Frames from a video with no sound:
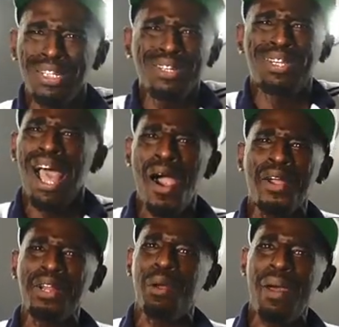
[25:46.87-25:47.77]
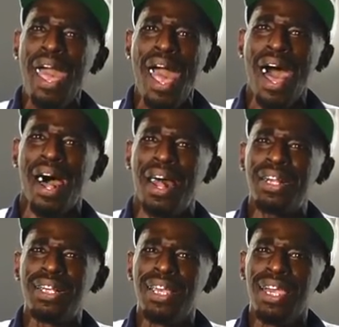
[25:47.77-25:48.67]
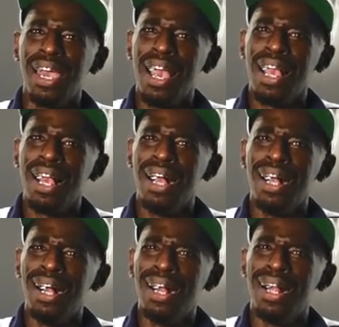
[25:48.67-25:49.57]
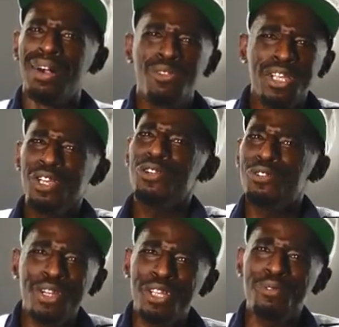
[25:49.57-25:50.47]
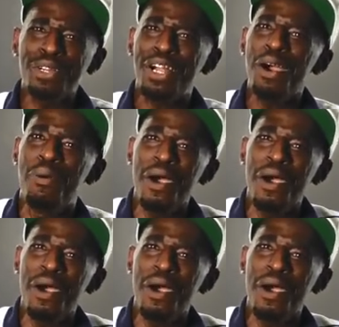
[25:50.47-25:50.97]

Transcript: What you talking about? When you when you come